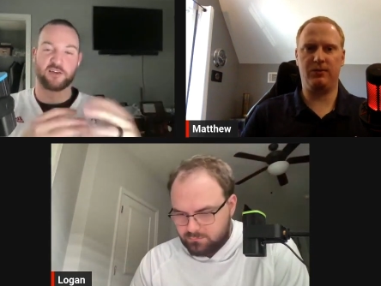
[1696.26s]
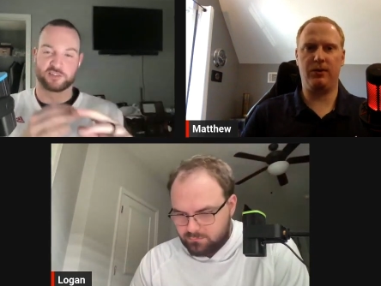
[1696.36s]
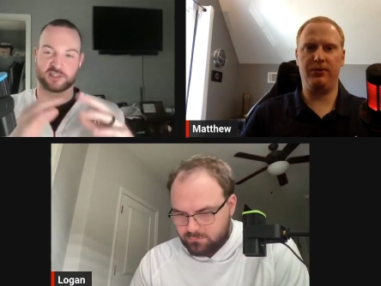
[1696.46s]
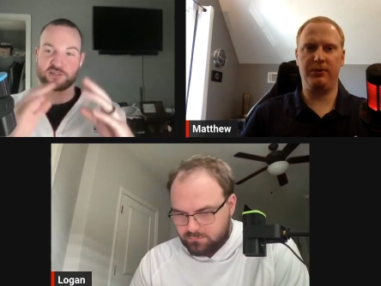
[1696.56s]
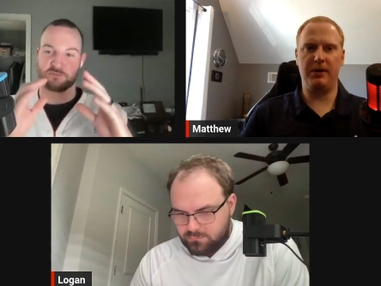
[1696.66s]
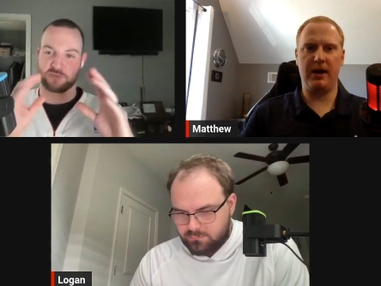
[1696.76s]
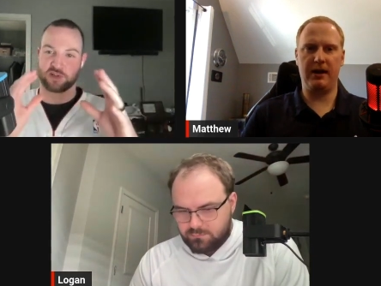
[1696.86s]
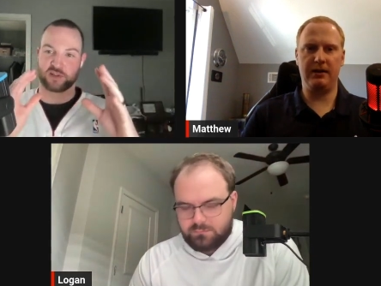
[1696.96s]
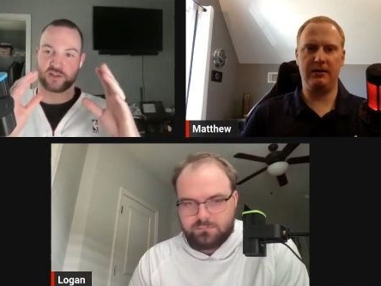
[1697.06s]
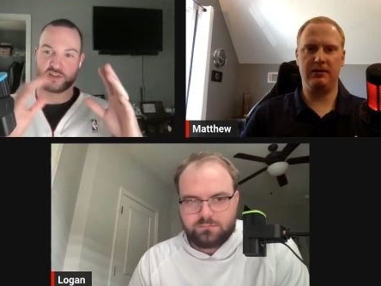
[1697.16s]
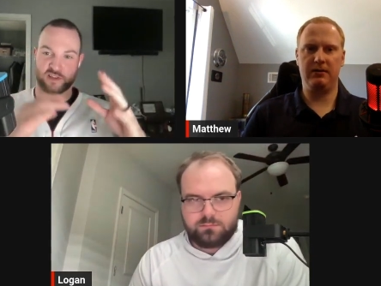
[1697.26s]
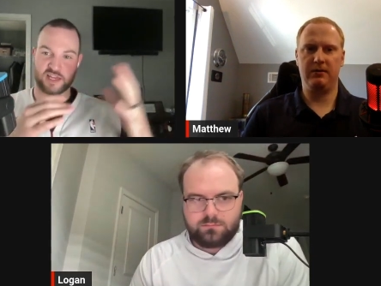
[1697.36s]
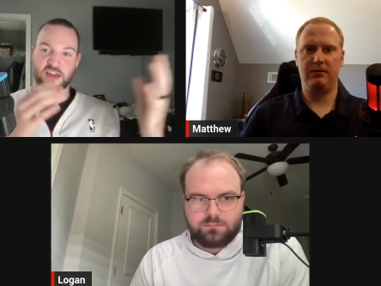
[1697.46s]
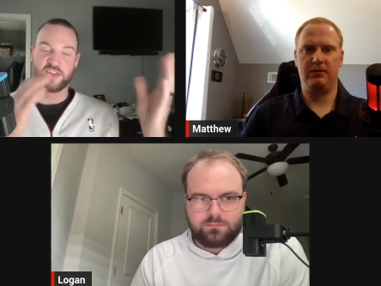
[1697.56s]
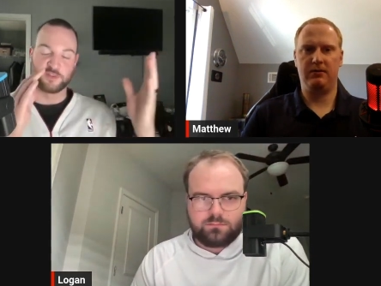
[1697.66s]
Speaker 1: 1 through 9?
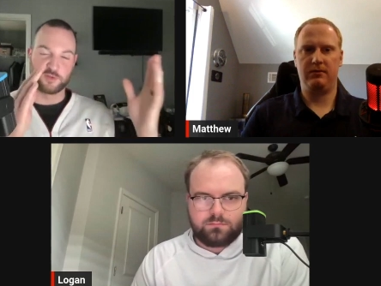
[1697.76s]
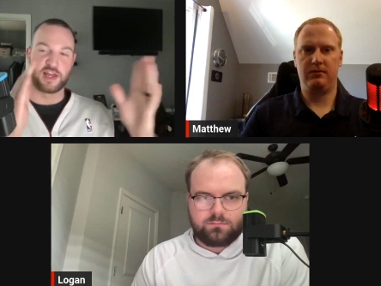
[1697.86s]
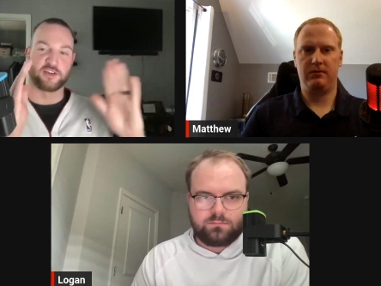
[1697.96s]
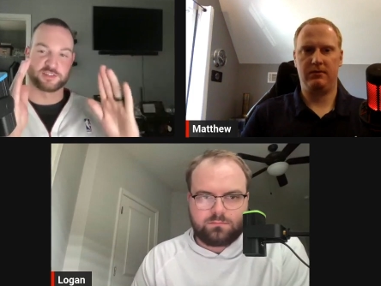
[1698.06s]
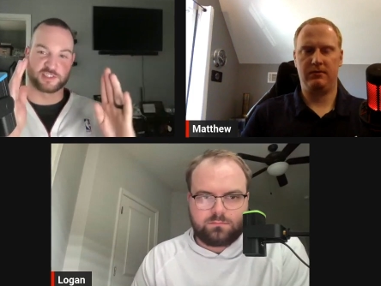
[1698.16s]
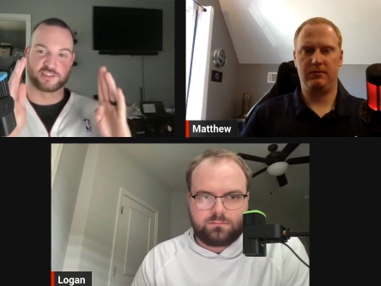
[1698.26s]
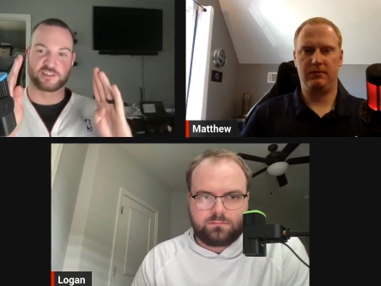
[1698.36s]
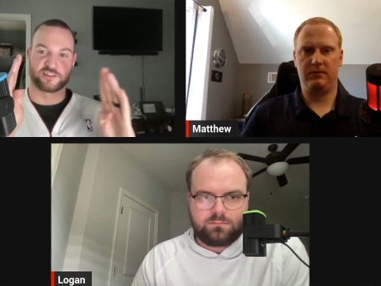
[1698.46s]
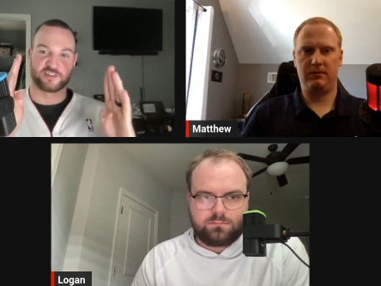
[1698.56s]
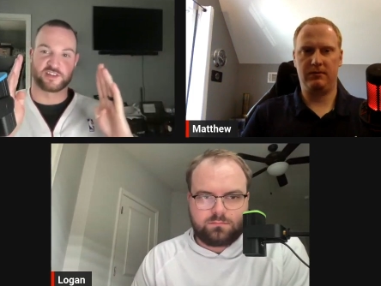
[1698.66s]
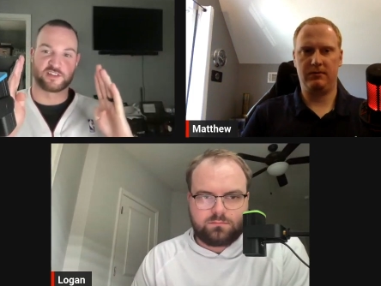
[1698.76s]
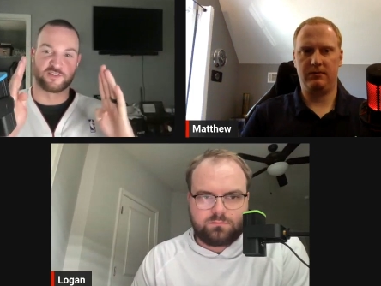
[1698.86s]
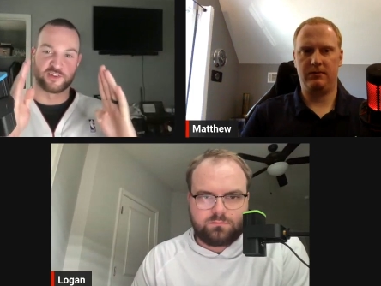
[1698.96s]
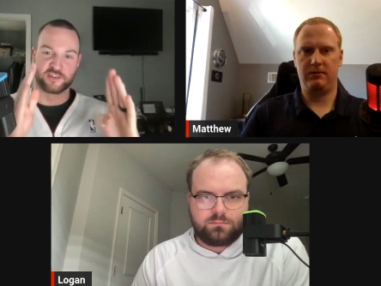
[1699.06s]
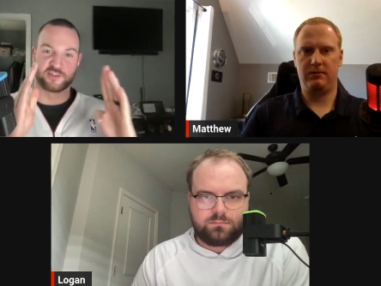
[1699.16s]
Yeah, that's what I was considering,
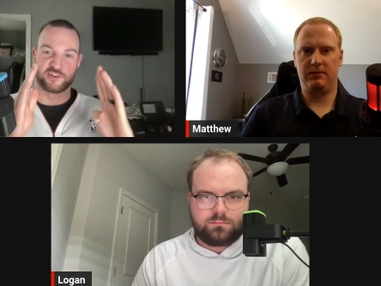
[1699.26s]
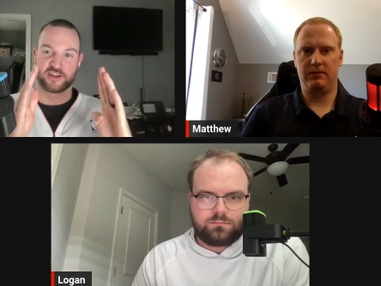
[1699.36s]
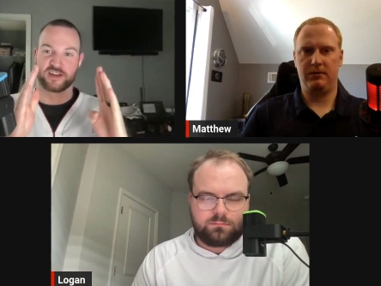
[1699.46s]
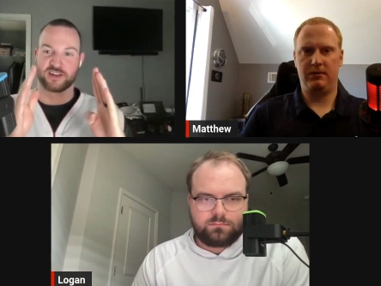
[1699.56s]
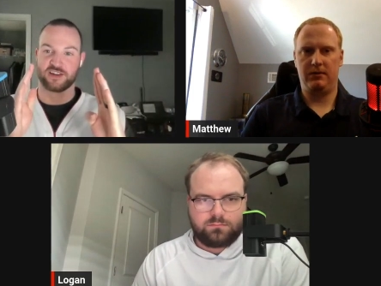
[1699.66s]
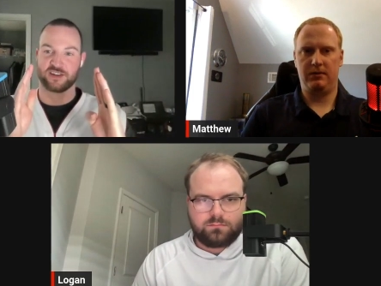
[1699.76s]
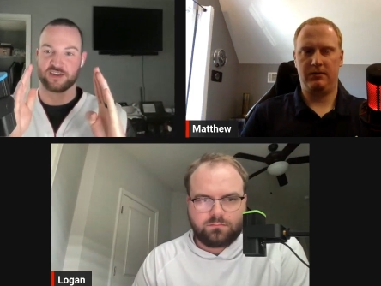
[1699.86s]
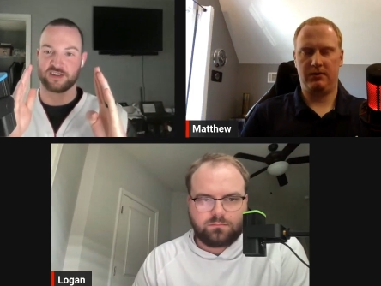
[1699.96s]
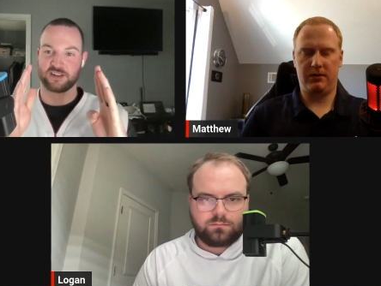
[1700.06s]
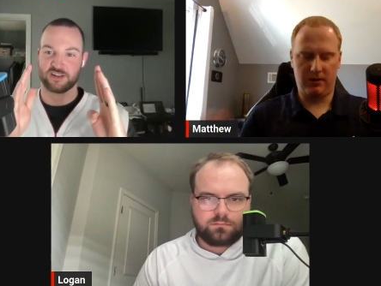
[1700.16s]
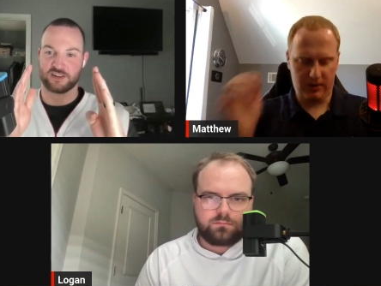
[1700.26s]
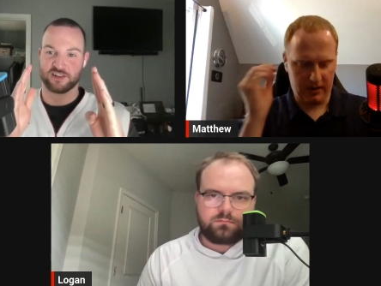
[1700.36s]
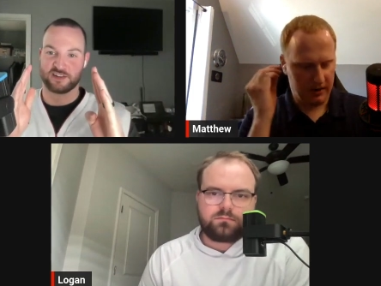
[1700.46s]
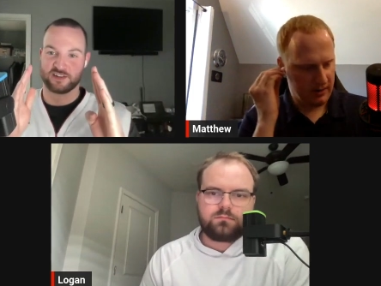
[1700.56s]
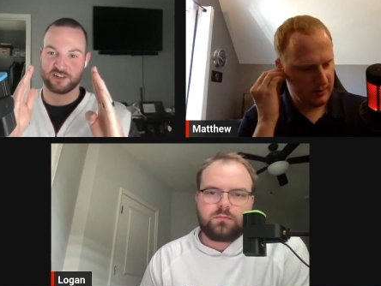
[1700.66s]
1 through 9.
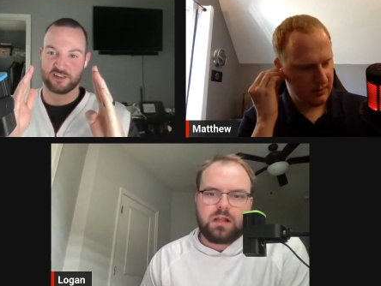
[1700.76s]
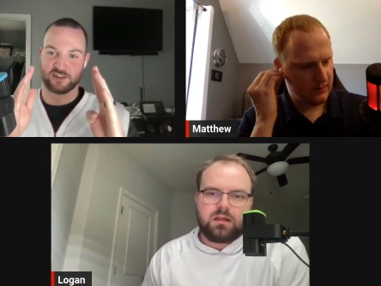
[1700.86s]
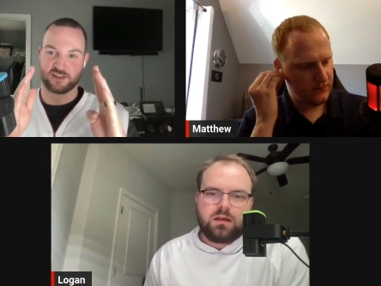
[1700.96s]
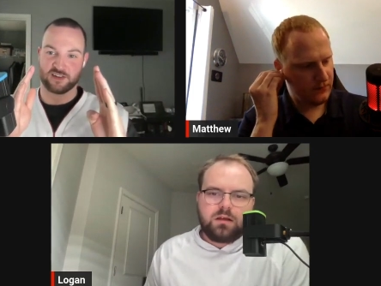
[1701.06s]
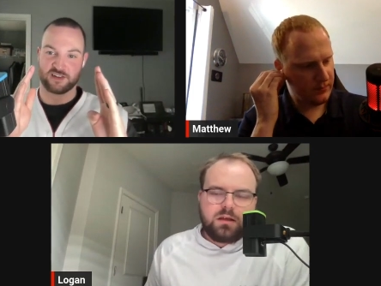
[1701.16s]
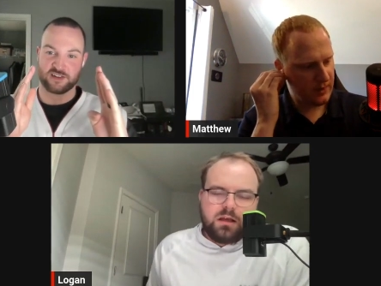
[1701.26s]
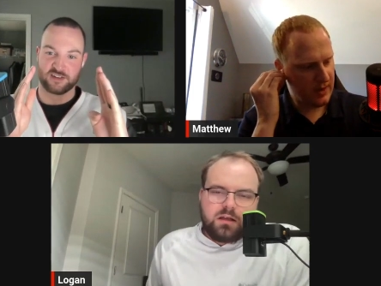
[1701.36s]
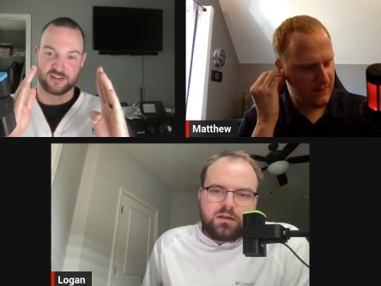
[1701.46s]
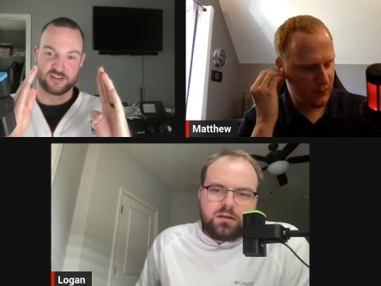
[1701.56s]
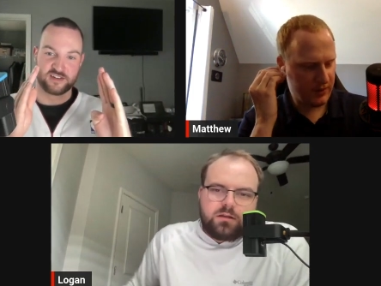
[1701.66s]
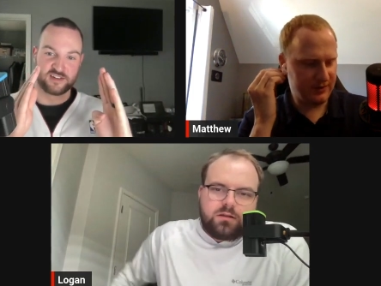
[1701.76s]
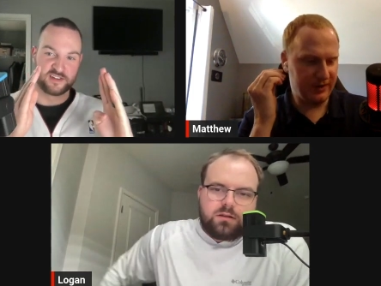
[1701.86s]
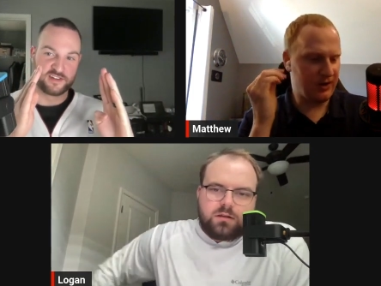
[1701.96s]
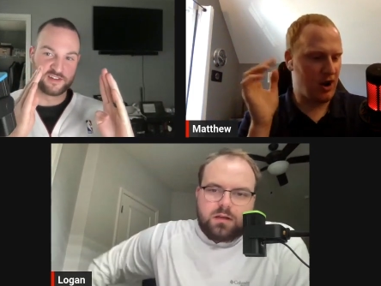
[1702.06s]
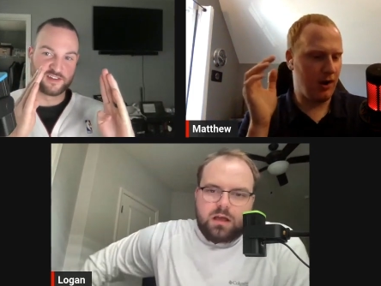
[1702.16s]
Speaker 2: Okay, yeah. If we're
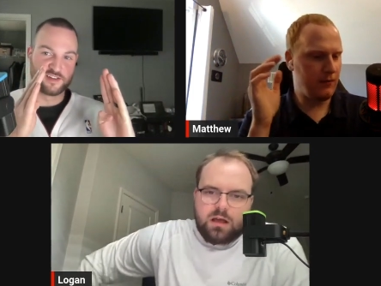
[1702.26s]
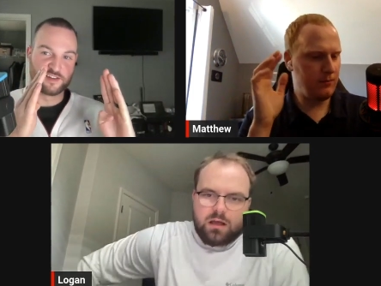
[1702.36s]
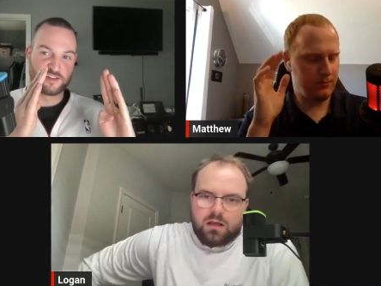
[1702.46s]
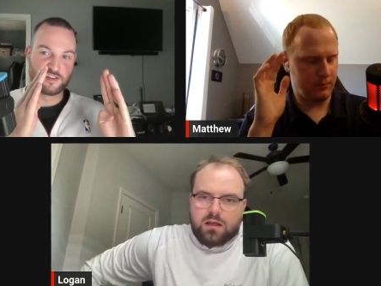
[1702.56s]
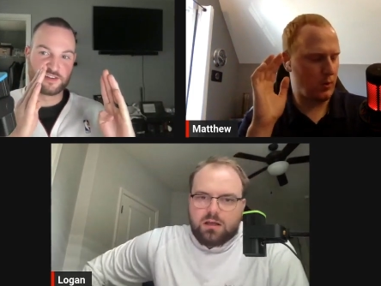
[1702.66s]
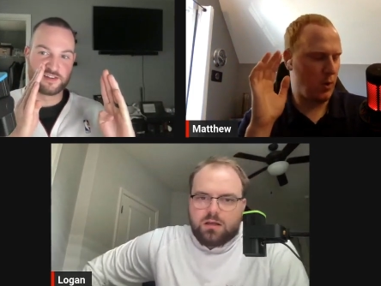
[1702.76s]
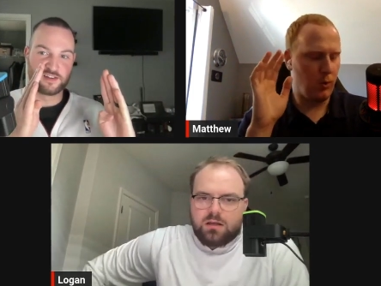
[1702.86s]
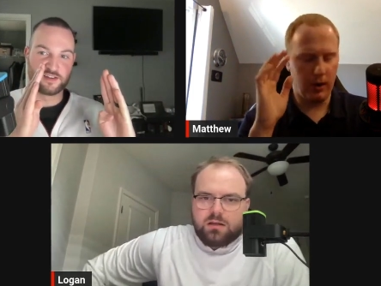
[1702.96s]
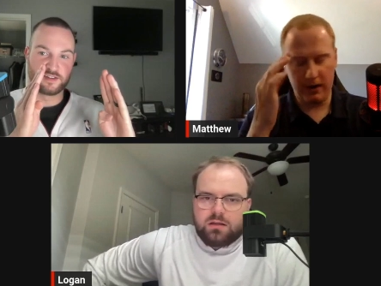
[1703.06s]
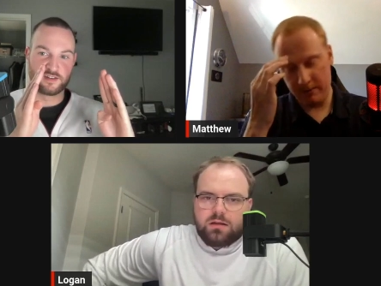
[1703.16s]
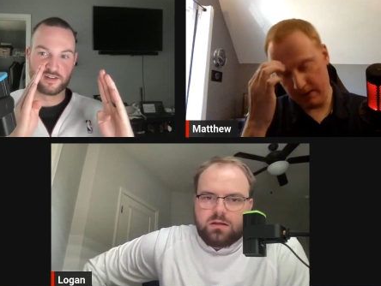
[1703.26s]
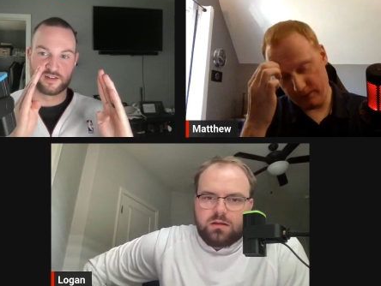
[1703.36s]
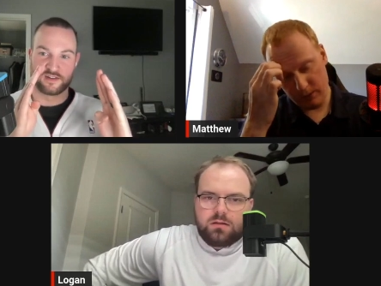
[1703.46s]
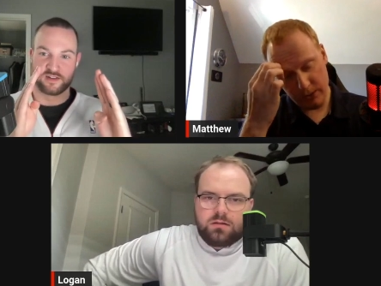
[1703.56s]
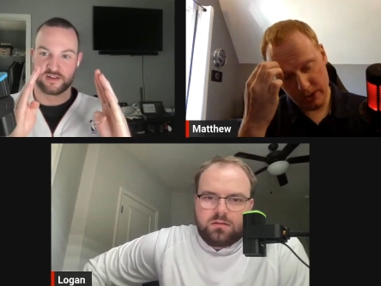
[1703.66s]
considering all of them, Rogue One. But if we're only